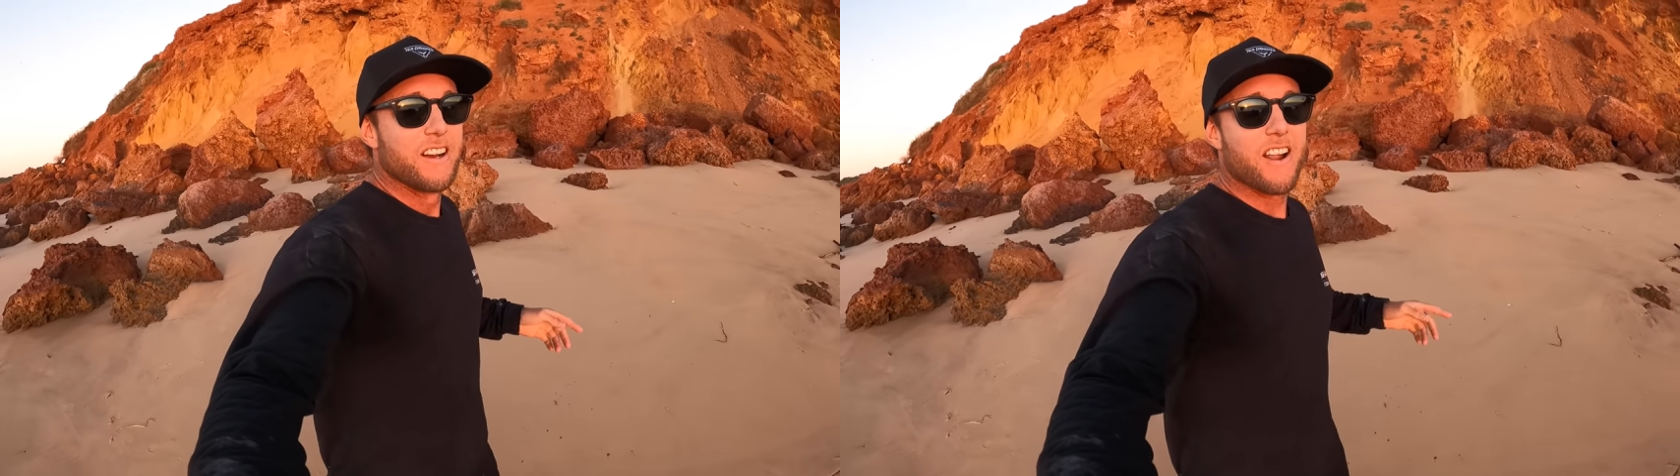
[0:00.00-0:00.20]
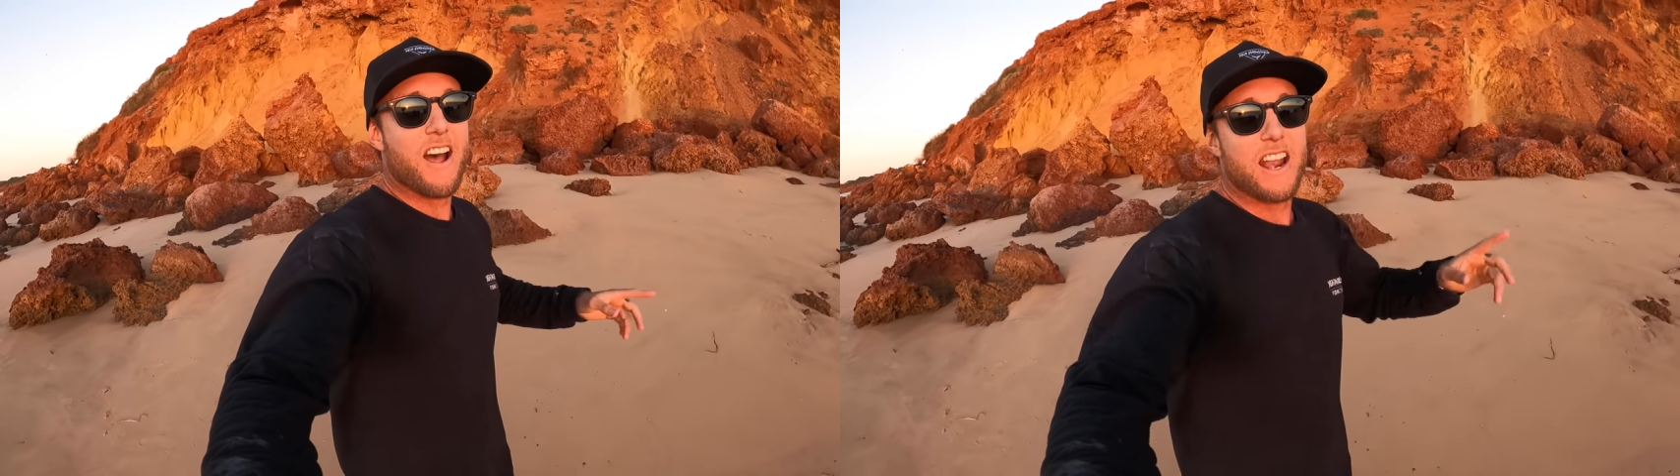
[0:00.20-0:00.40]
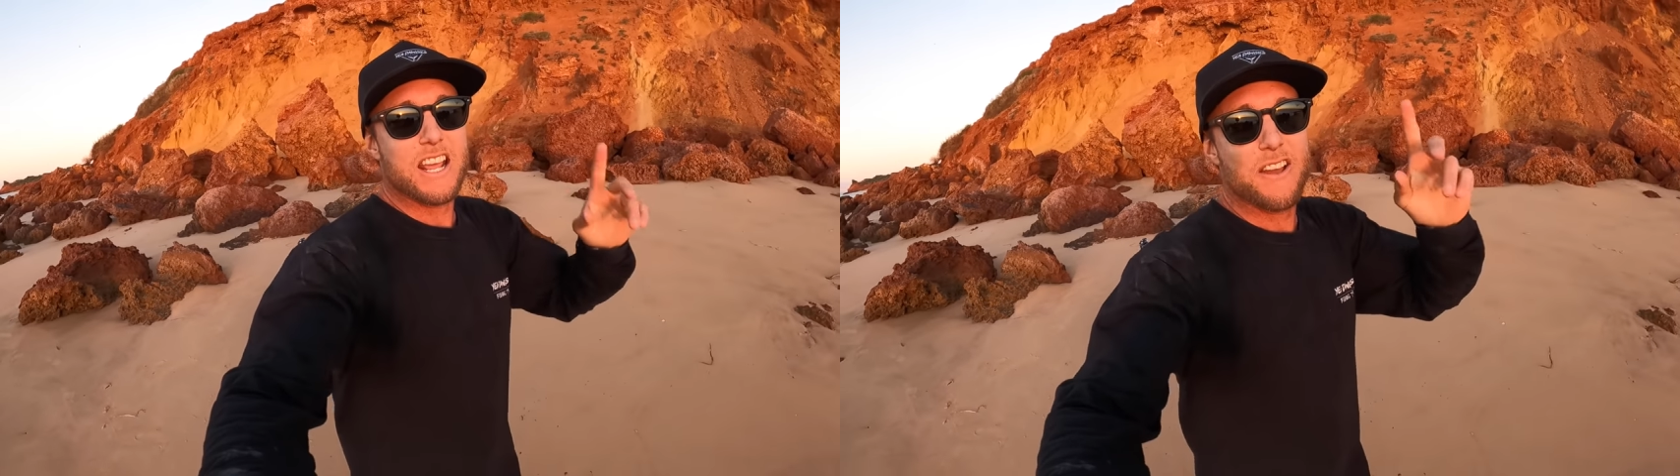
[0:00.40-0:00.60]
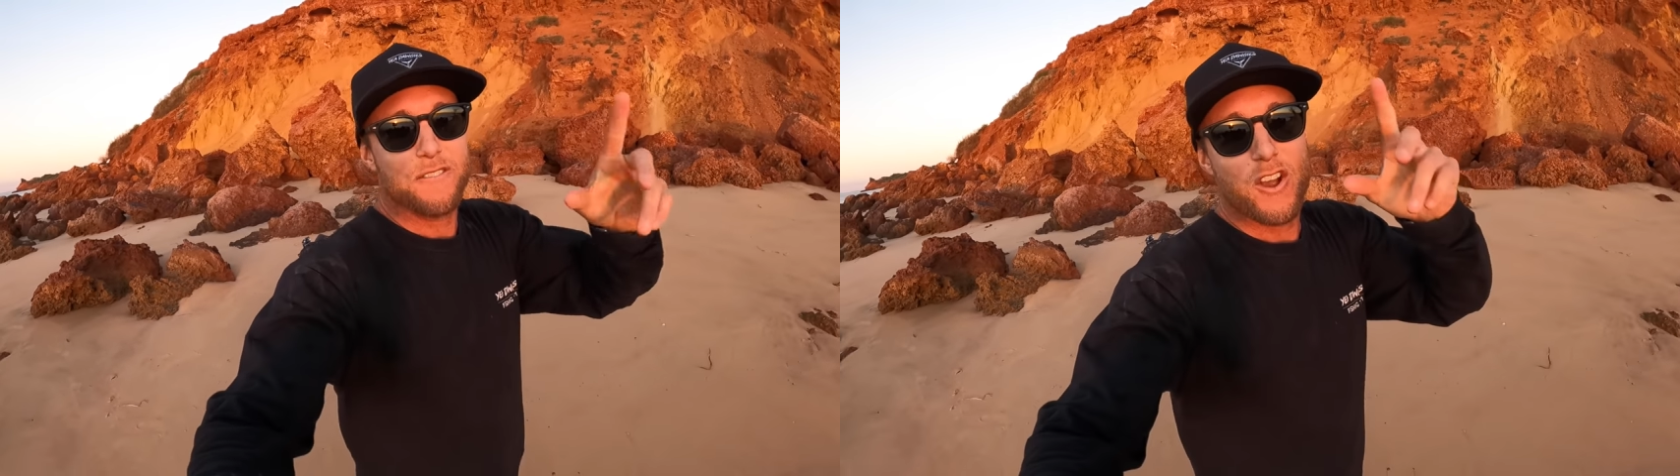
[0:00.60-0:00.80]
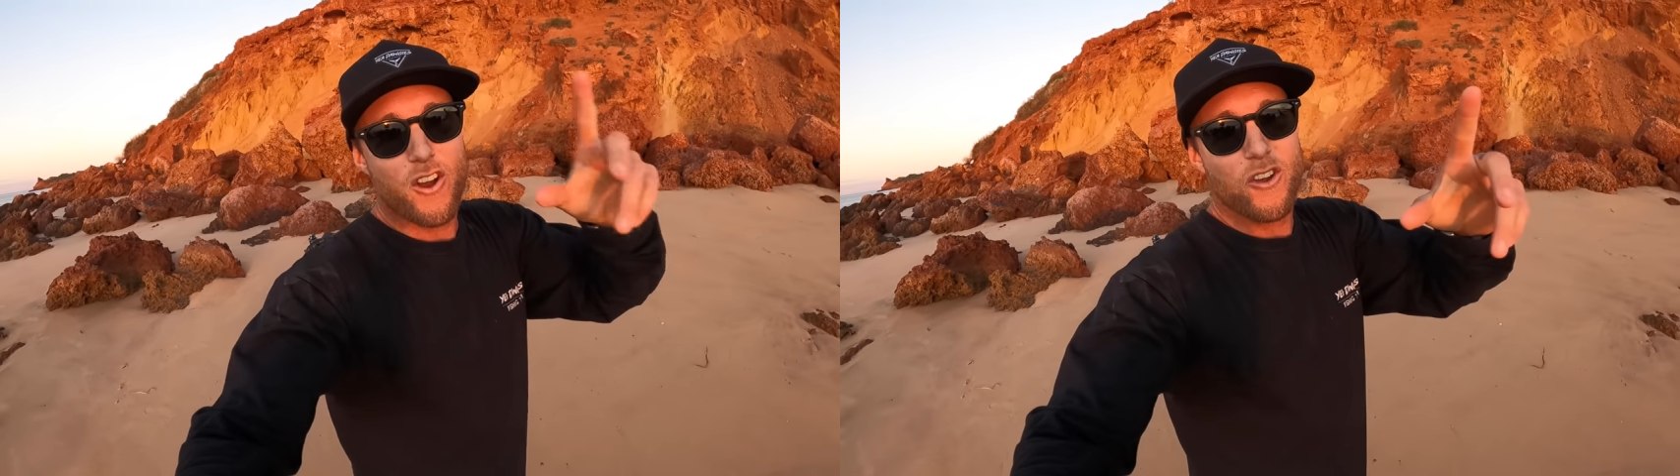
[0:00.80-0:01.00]
All right,
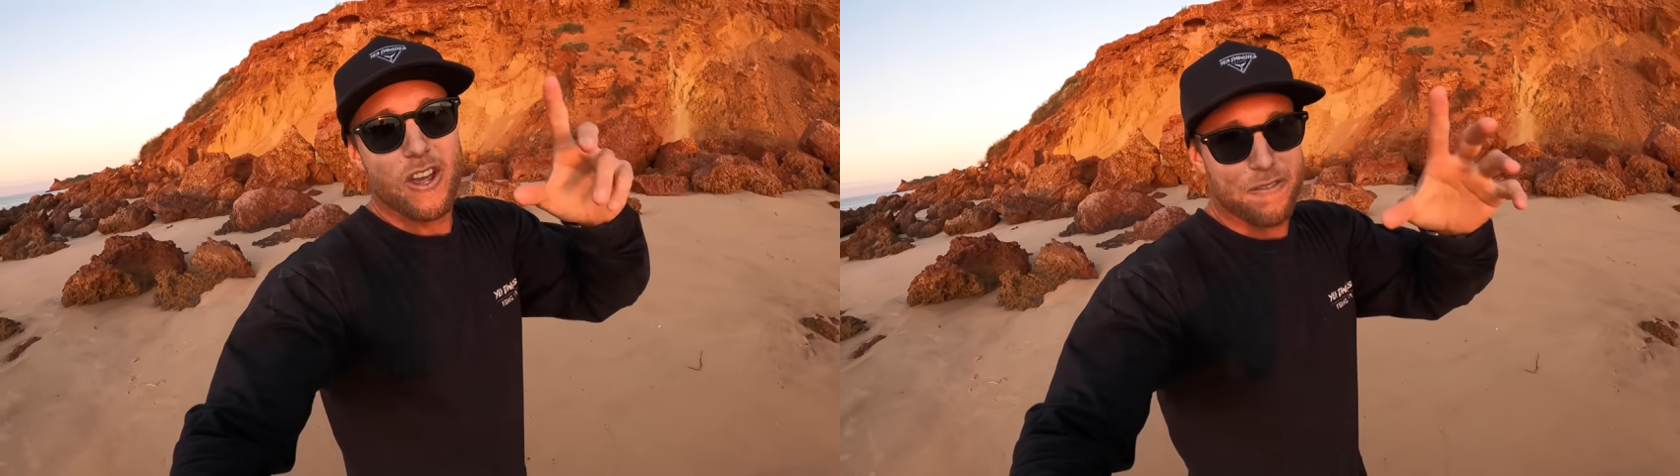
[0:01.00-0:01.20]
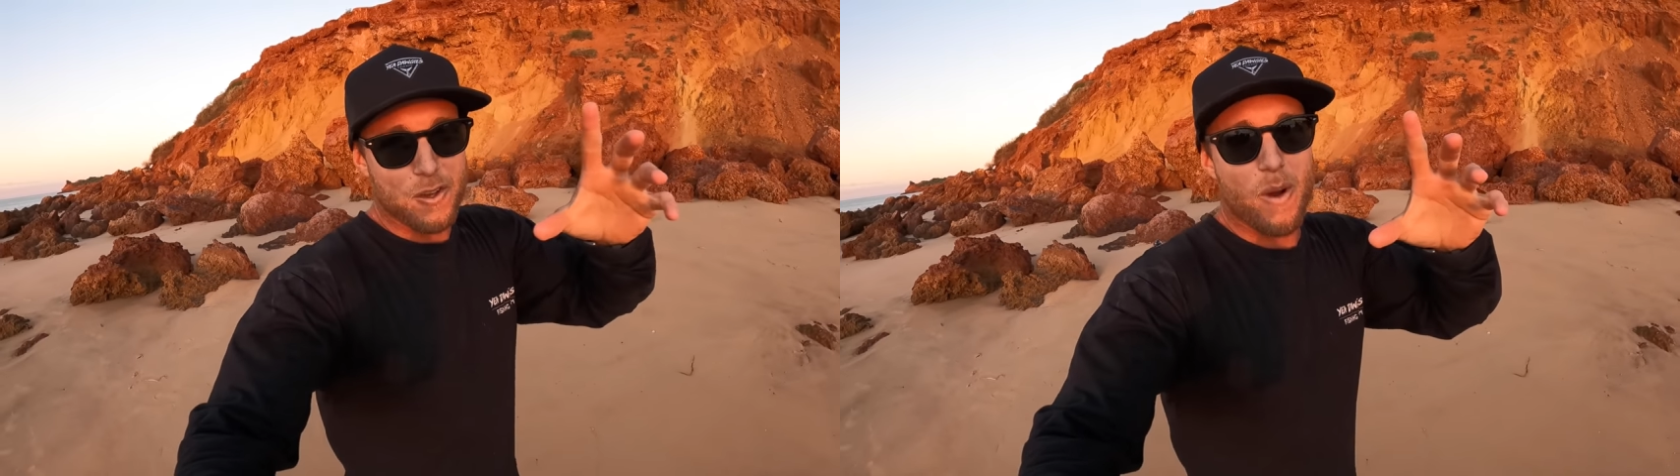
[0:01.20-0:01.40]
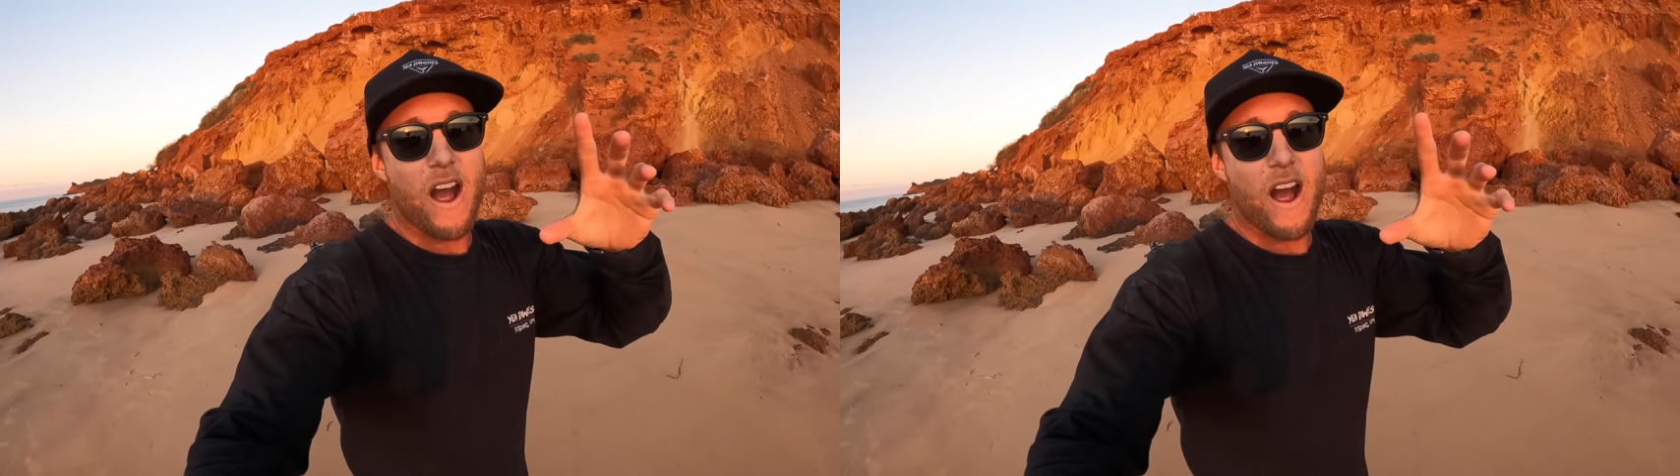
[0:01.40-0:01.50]
if you're if you